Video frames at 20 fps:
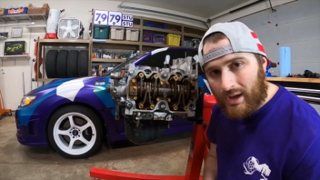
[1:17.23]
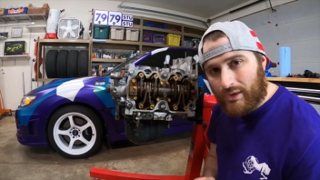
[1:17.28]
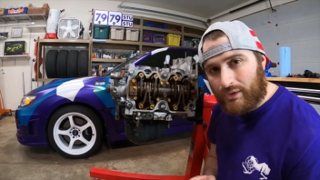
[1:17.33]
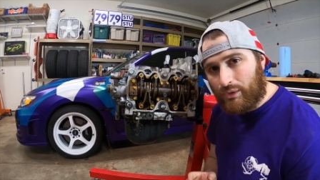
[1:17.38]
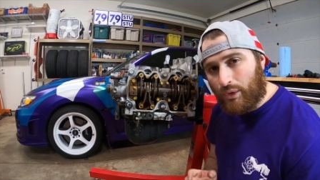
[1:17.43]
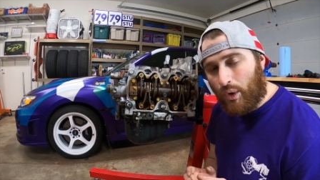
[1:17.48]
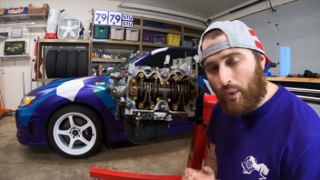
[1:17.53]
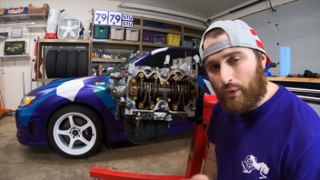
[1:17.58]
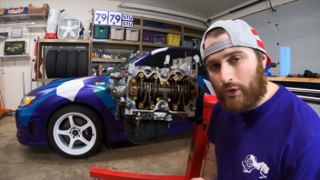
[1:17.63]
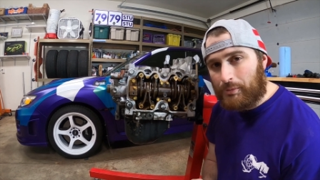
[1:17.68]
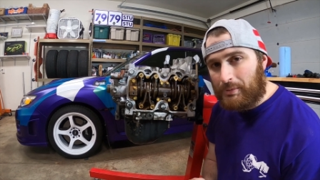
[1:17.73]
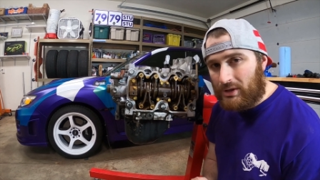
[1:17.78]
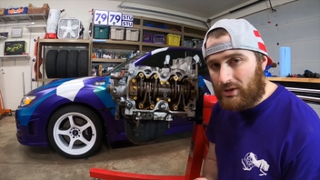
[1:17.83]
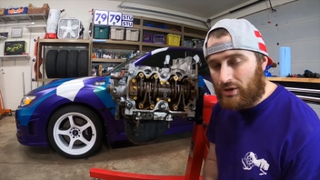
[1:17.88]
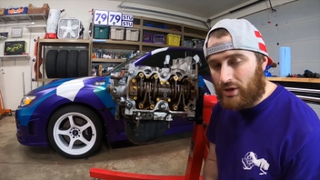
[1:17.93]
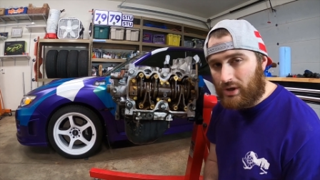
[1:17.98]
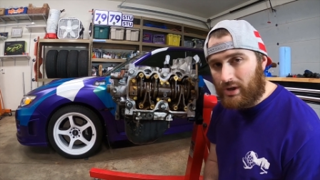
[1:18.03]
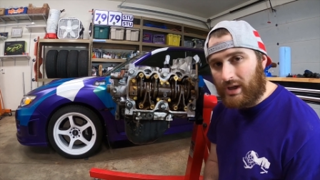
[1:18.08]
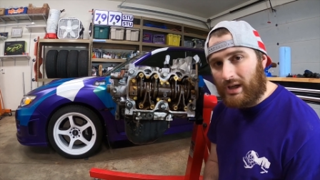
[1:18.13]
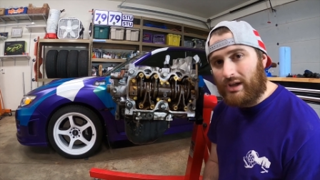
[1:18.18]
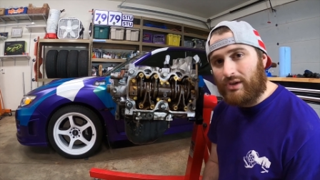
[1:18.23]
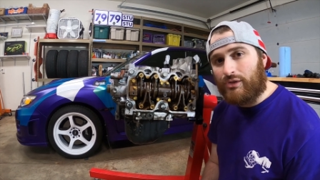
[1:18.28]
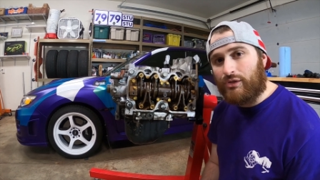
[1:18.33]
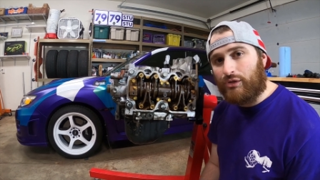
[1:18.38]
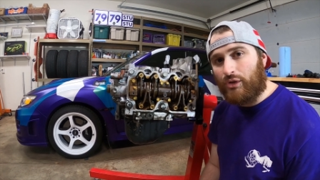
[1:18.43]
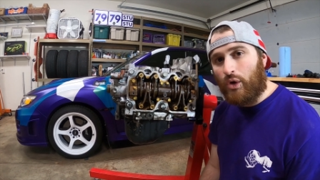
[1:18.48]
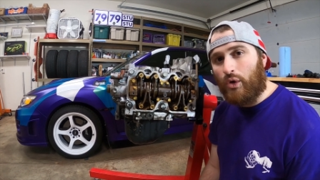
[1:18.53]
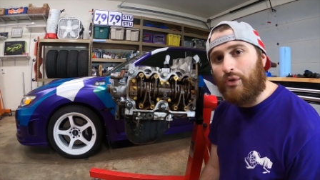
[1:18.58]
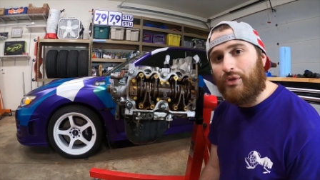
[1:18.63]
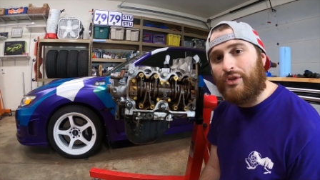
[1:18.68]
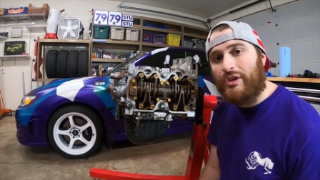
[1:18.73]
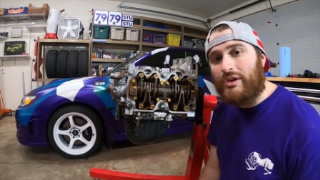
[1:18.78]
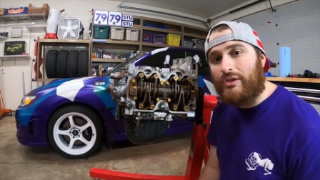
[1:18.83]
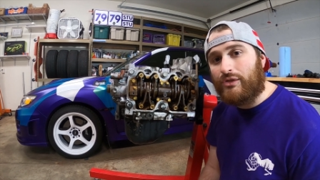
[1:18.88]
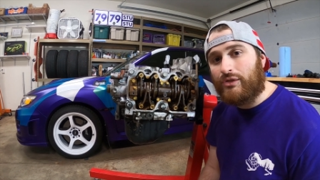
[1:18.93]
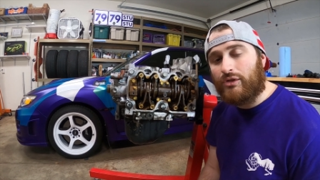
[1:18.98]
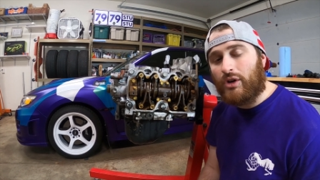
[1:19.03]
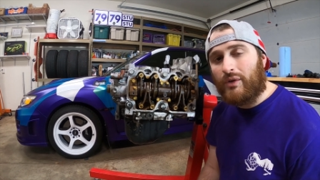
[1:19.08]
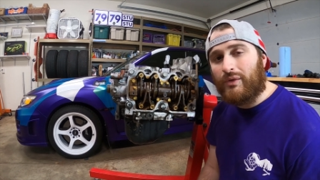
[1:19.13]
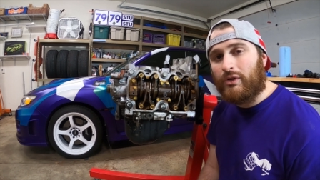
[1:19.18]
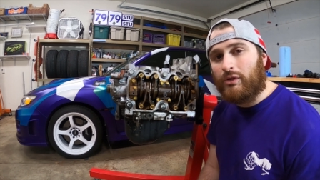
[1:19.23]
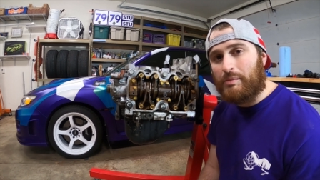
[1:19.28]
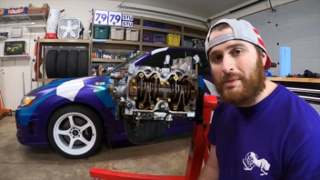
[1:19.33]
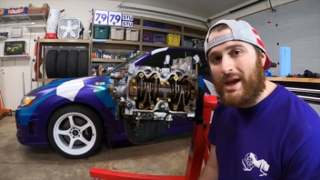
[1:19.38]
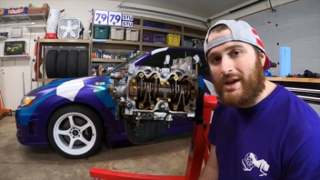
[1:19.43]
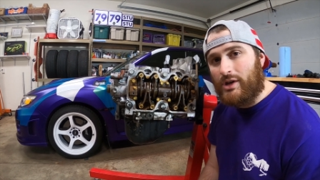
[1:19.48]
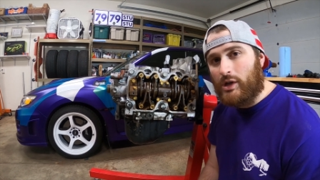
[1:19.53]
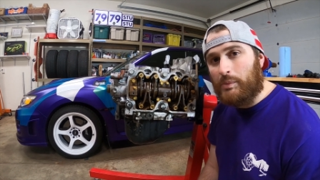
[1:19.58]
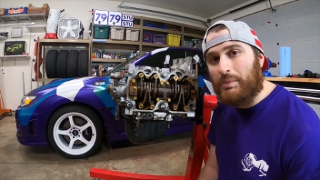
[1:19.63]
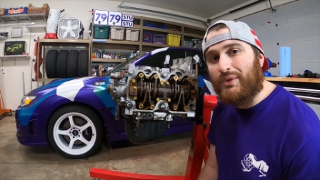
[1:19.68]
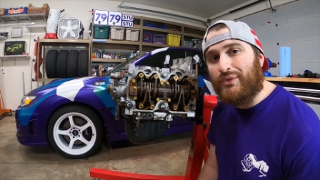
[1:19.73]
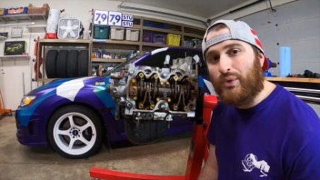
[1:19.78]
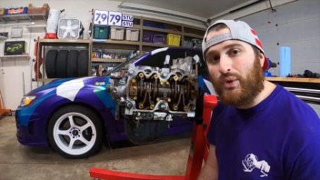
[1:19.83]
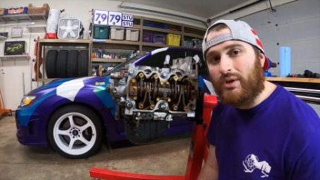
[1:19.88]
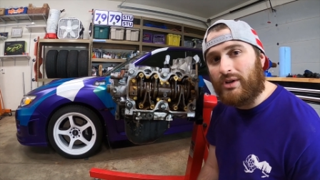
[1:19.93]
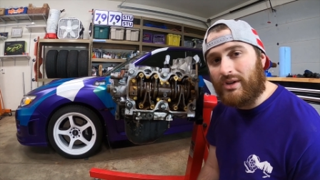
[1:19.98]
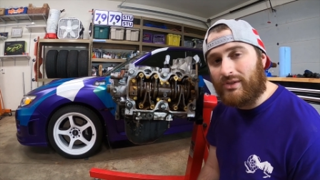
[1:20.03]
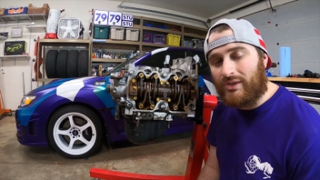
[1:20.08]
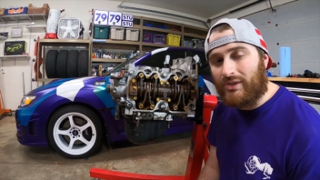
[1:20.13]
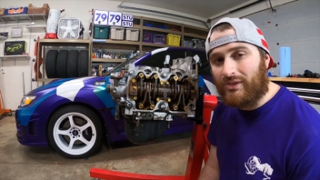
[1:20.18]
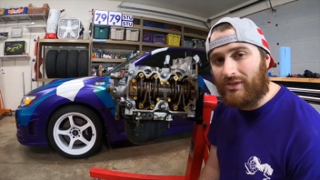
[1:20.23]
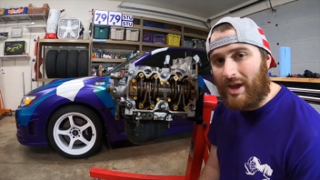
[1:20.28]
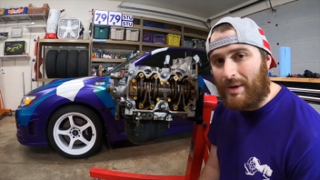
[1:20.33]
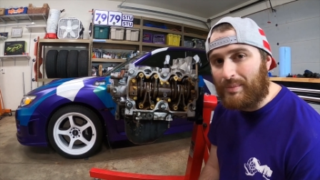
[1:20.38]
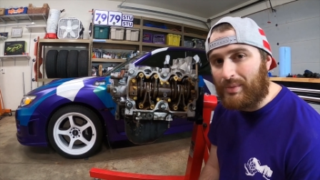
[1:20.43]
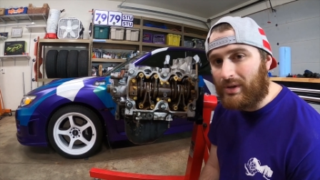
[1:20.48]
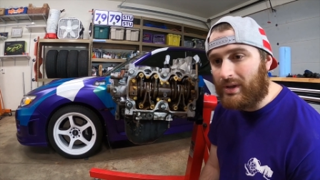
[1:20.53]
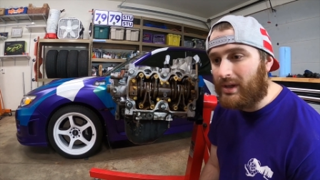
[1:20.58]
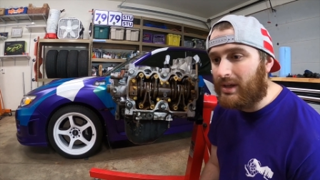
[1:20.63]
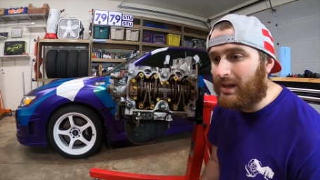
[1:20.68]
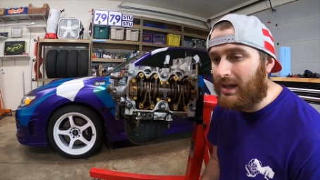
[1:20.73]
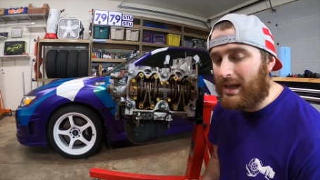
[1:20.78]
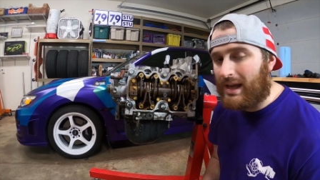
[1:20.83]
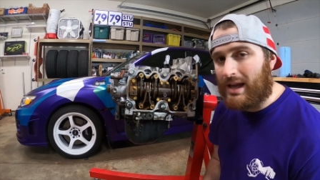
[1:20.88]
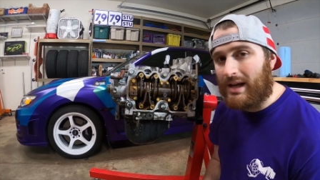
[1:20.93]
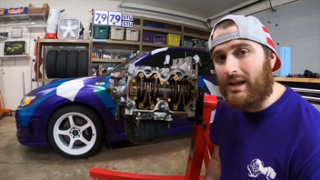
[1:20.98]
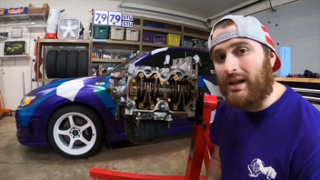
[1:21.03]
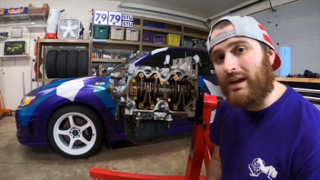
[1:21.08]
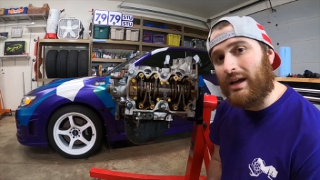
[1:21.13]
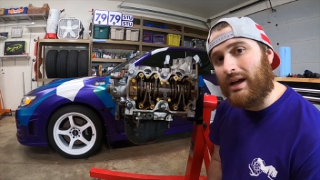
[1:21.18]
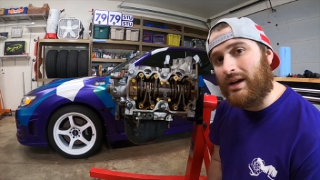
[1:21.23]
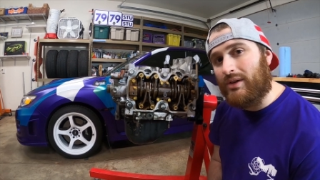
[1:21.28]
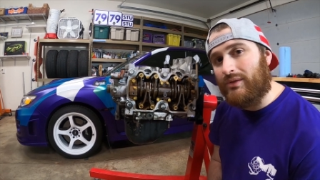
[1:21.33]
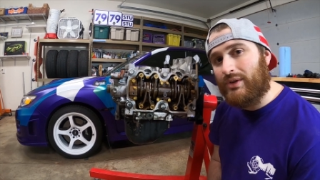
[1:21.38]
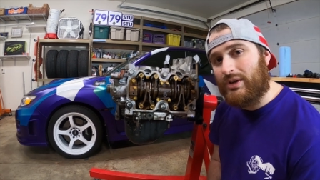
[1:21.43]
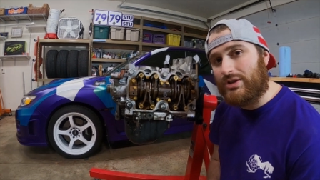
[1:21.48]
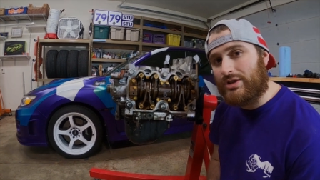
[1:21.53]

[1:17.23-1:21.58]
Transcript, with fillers: So always be sure to consult the service manual before disassembling any kind of